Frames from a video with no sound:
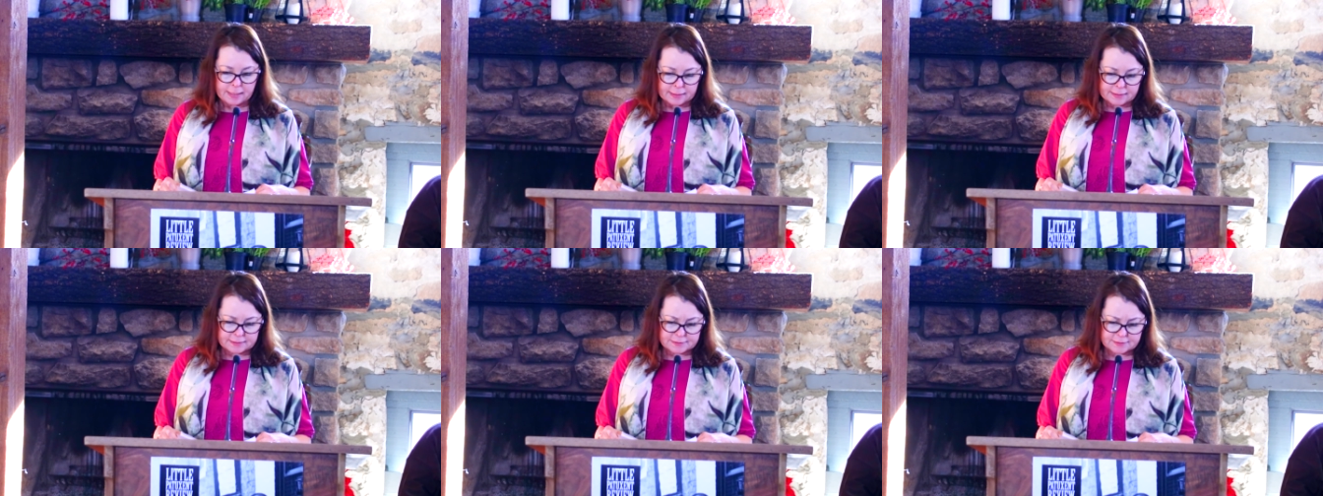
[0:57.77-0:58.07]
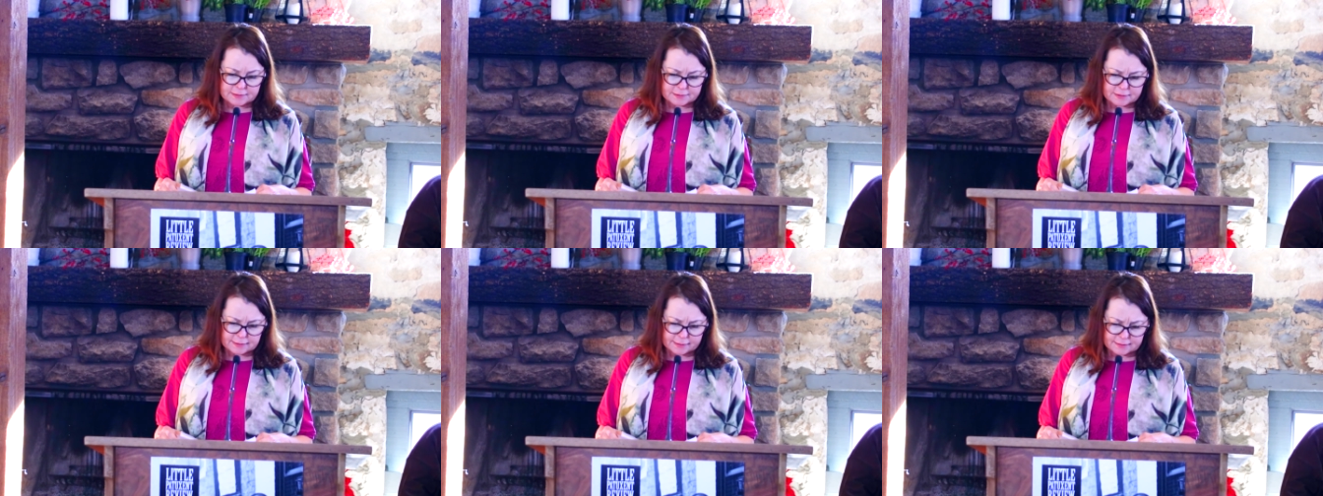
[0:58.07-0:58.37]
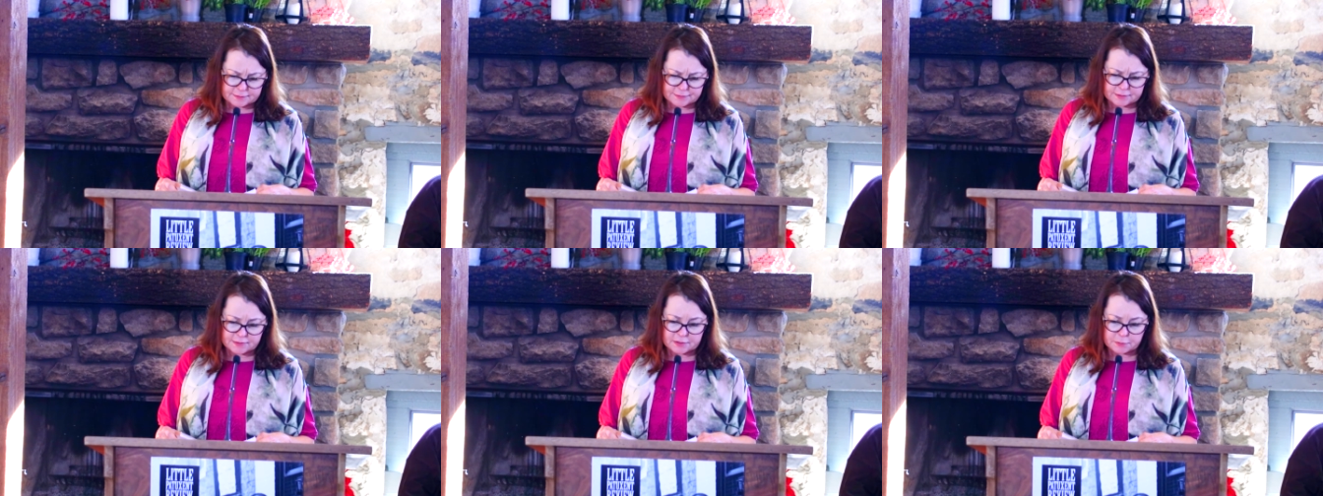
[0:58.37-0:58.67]
His,
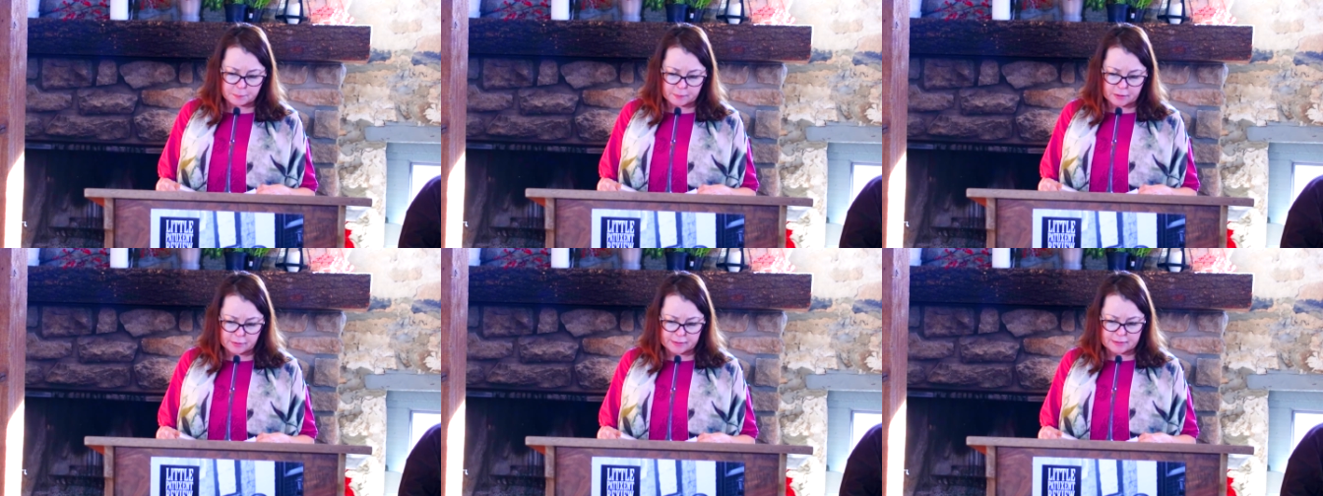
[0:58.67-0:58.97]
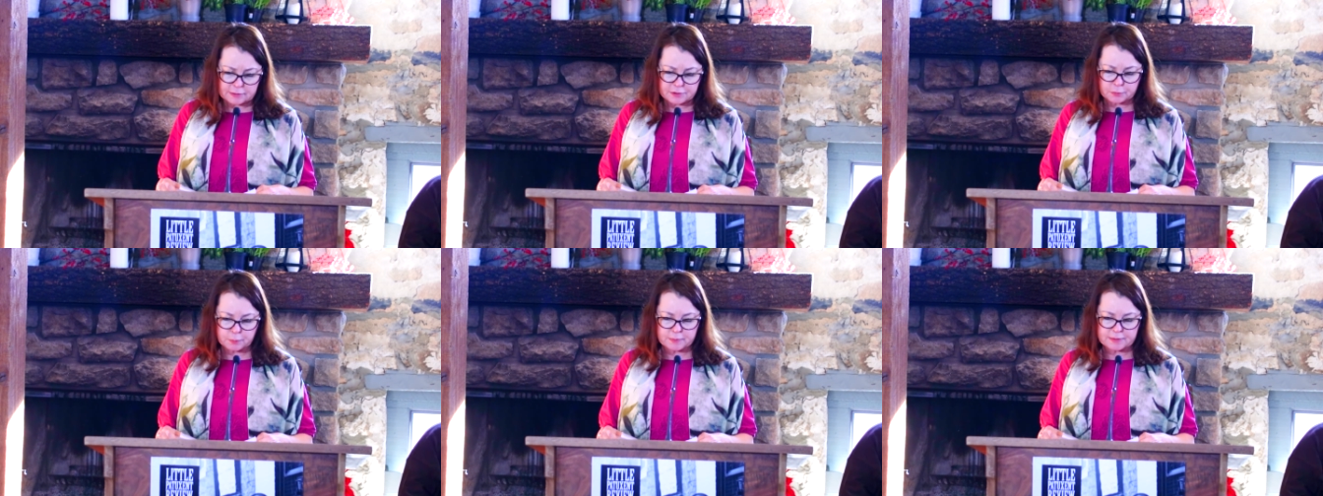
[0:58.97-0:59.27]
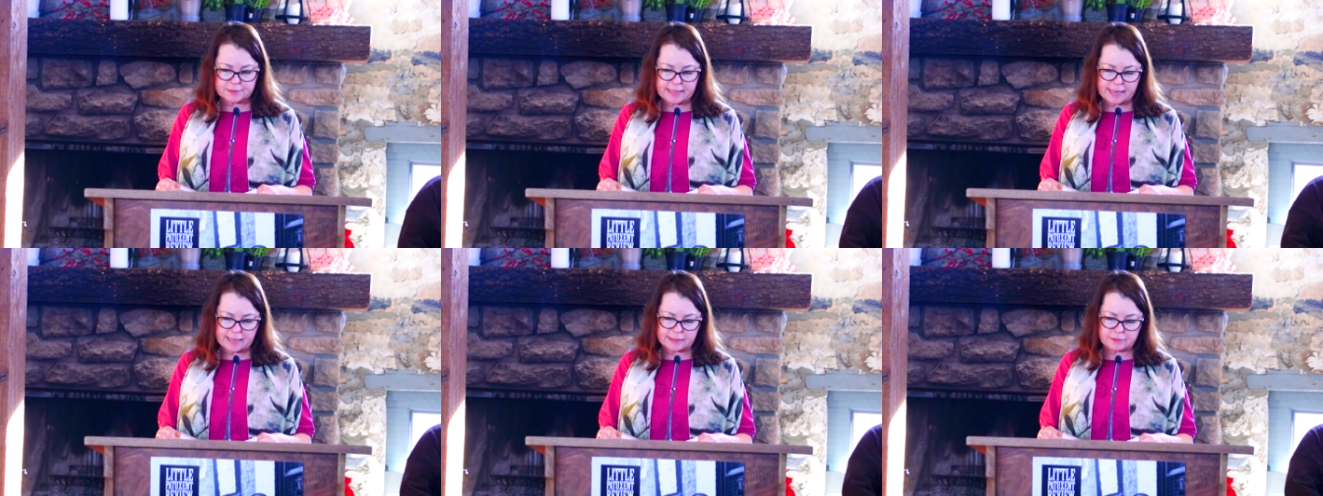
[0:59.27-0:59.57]
his experience
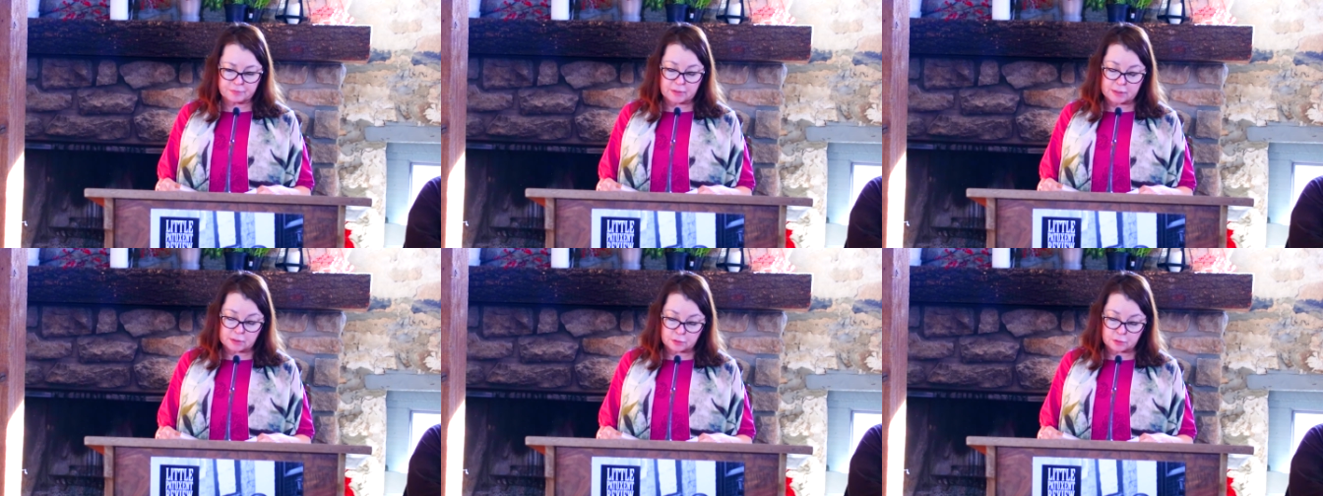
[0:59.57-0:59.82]
was that of